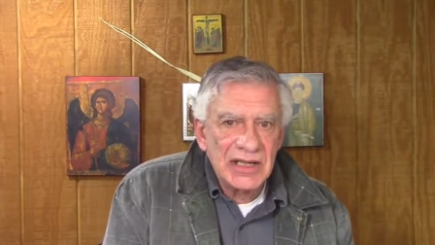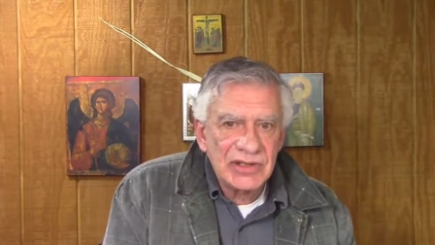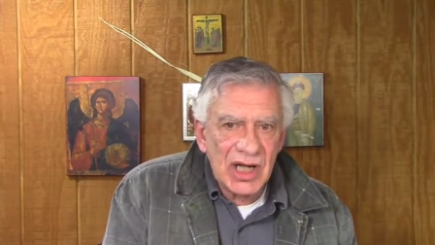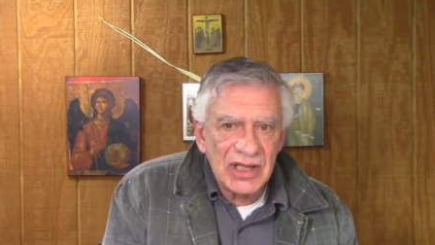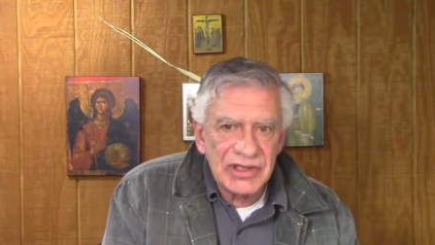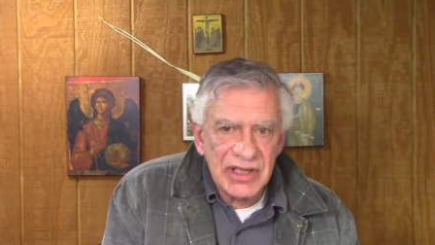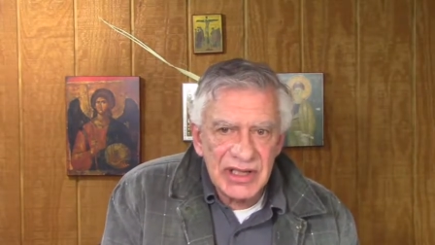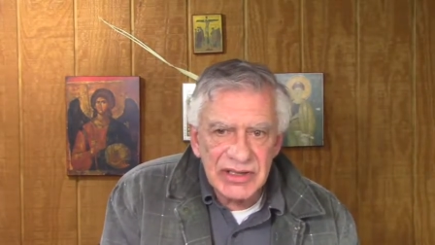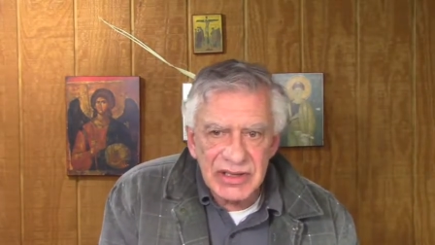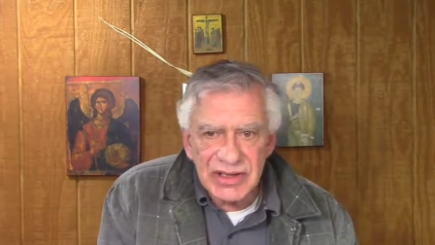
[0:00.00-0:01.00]
And they saw
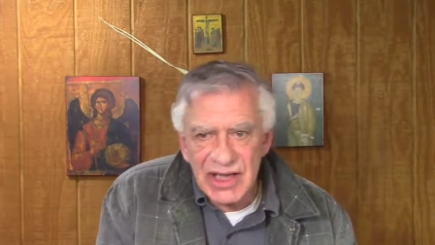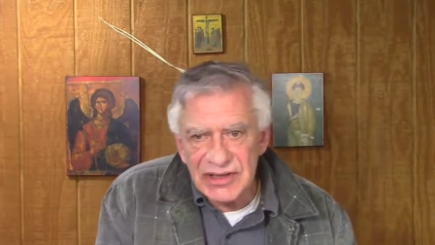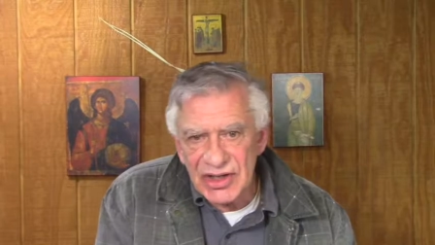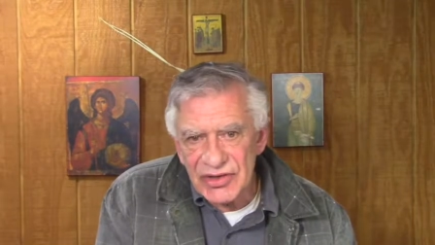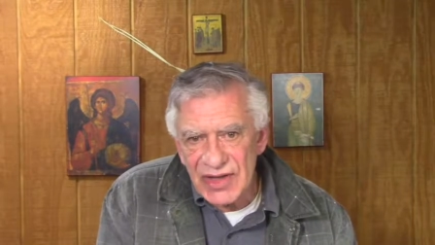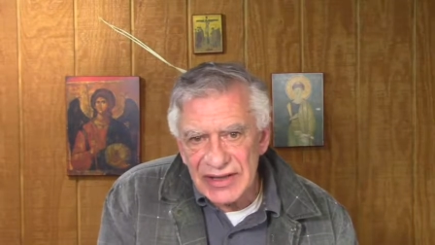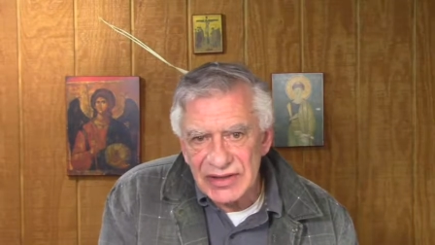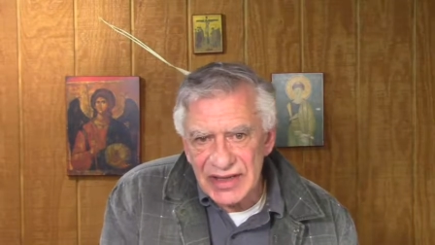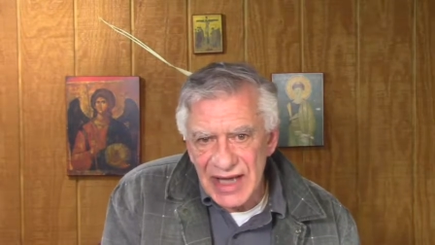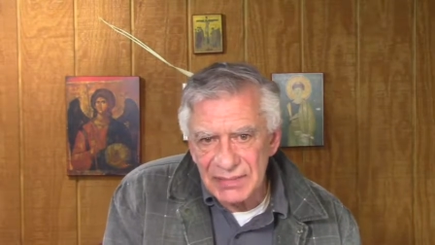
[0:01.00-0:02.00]
Jesus as a
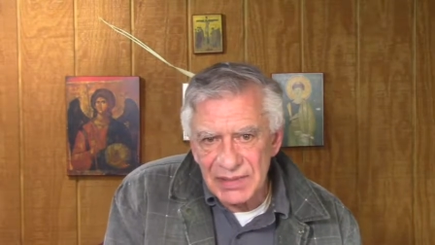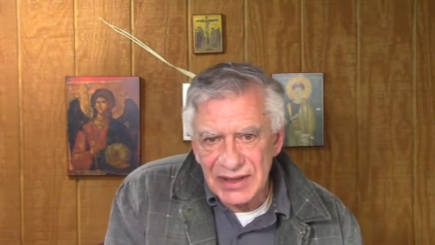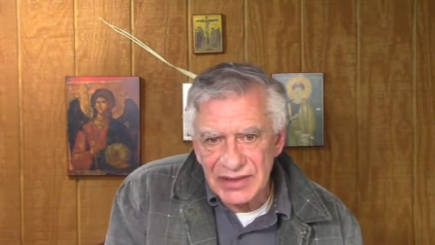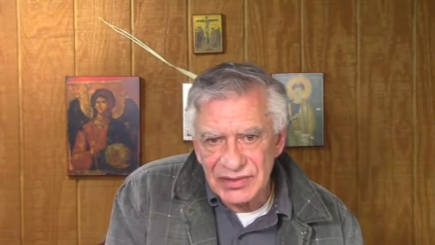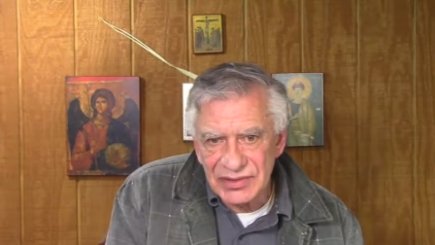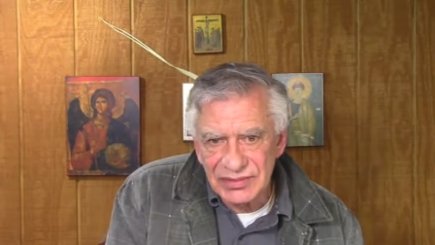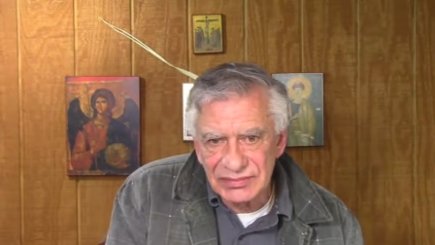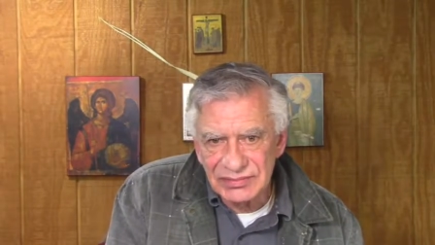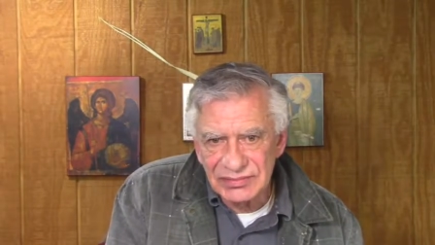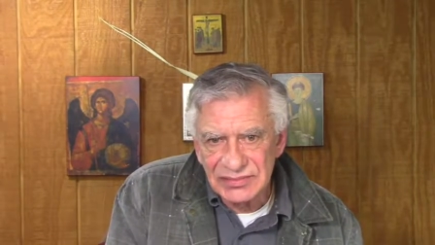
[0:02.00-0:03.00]
threat to that peace.